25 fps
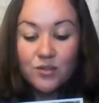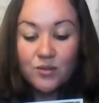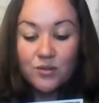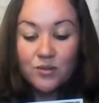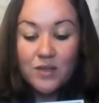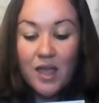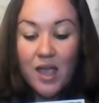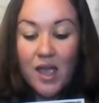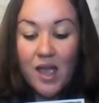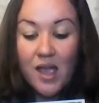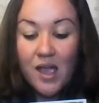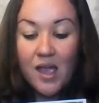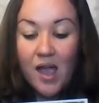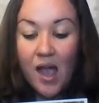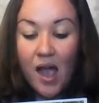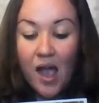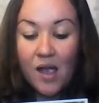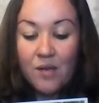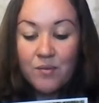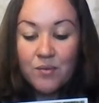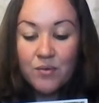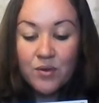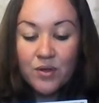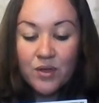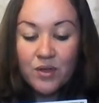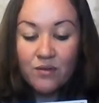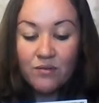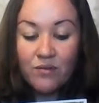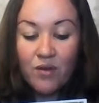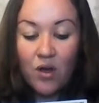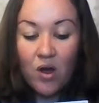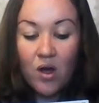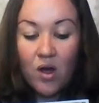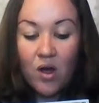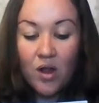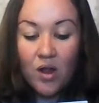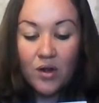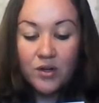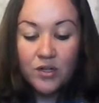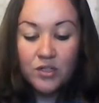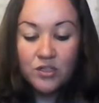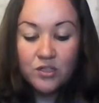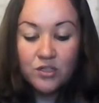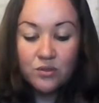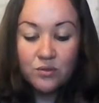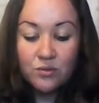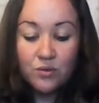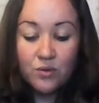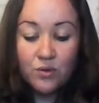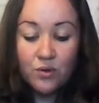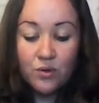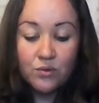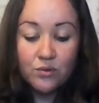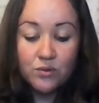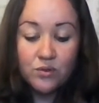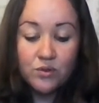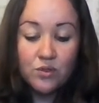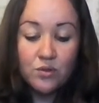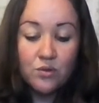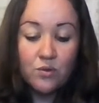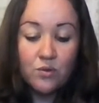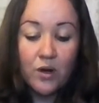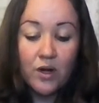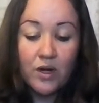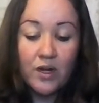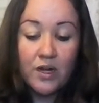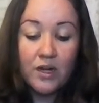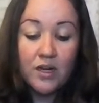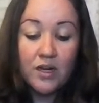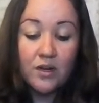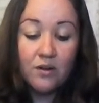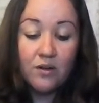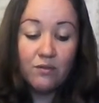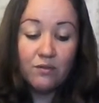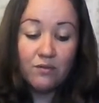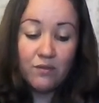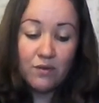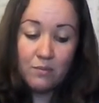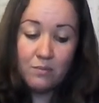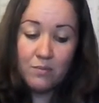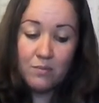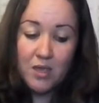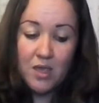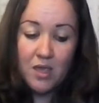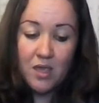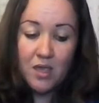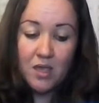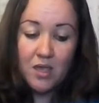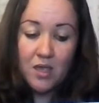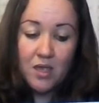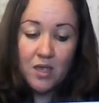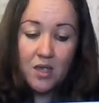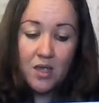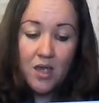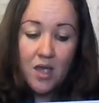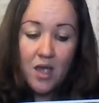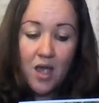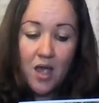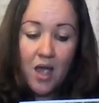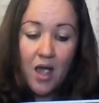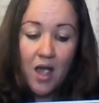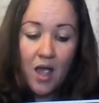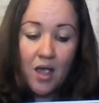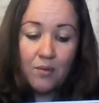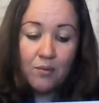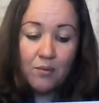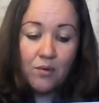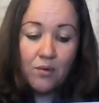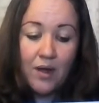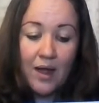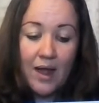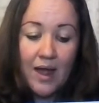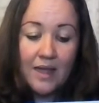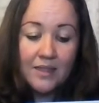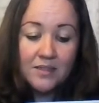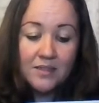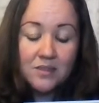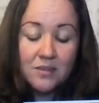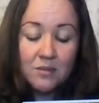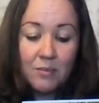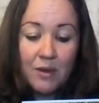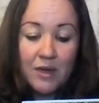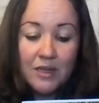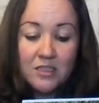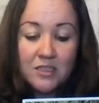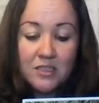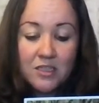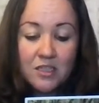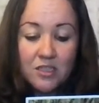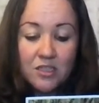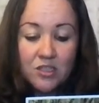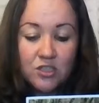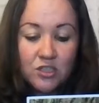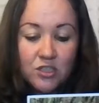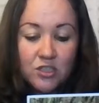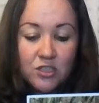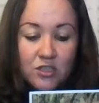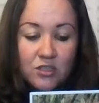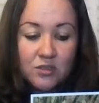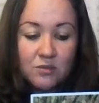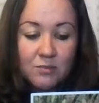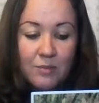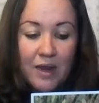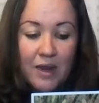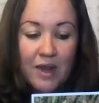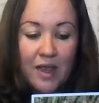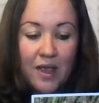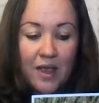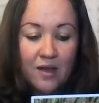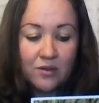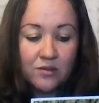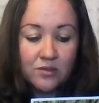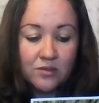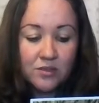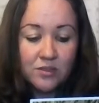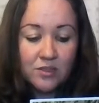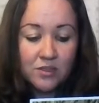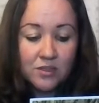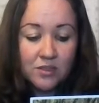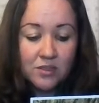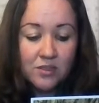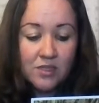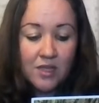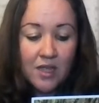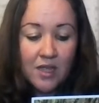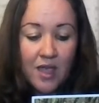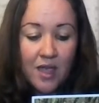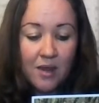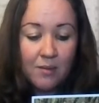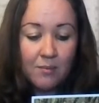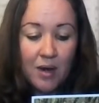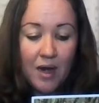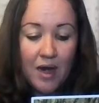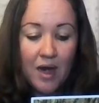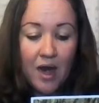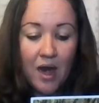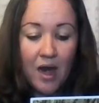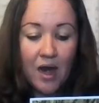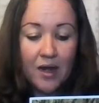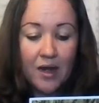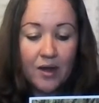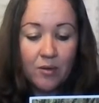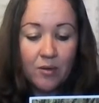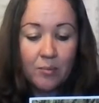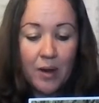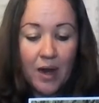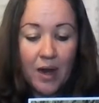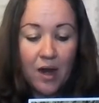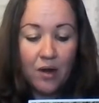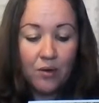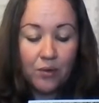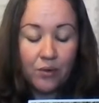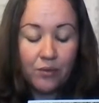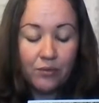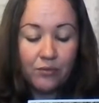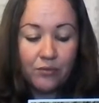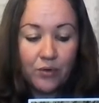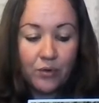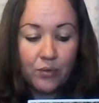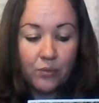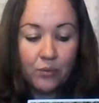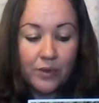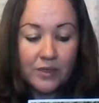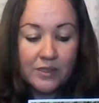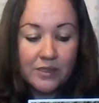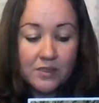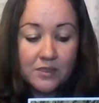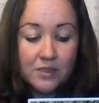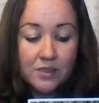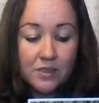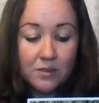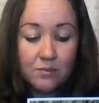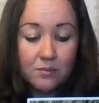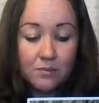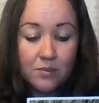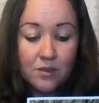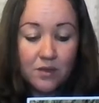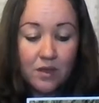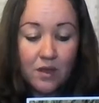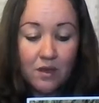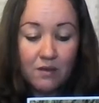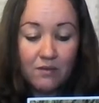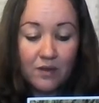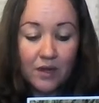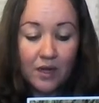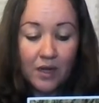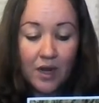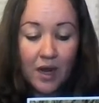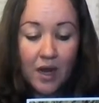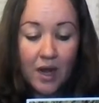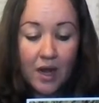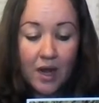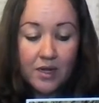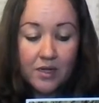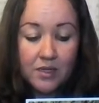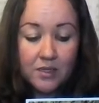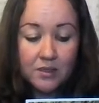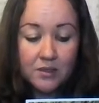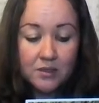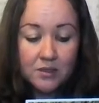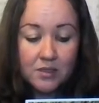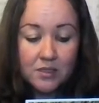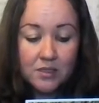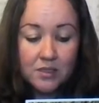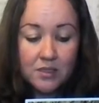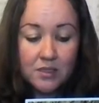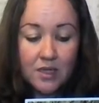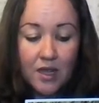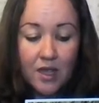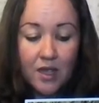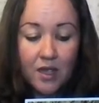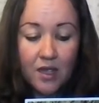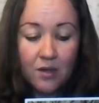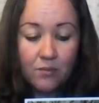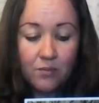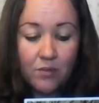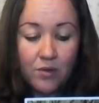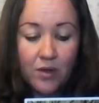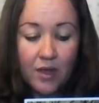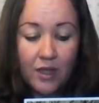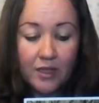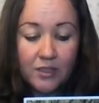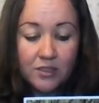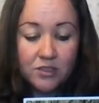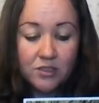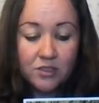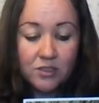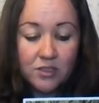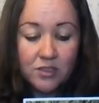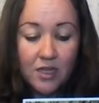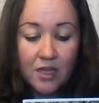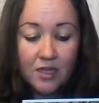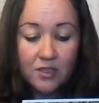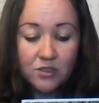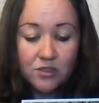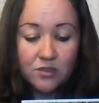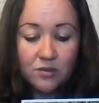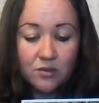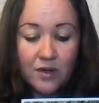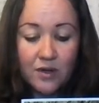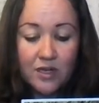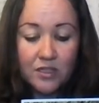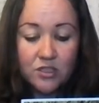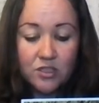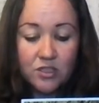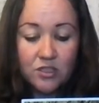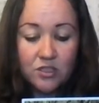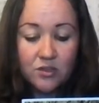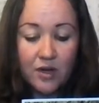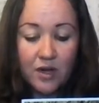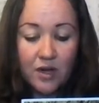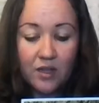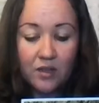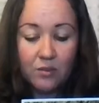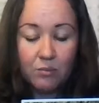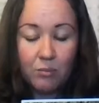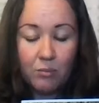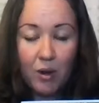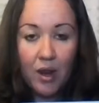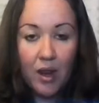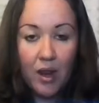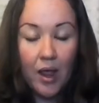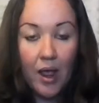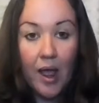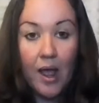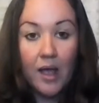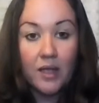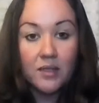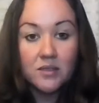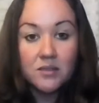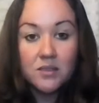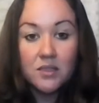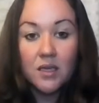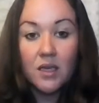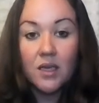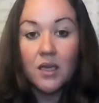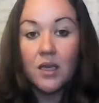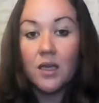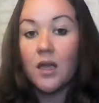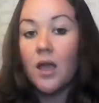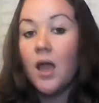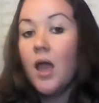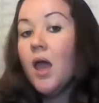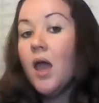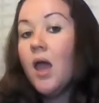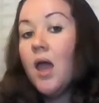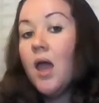Today, I will give honor to those who are here for me. I will ask my teachers, my elders, and my higher power for wisdom, love, and guidance. Today, I will exercise great strength by asking.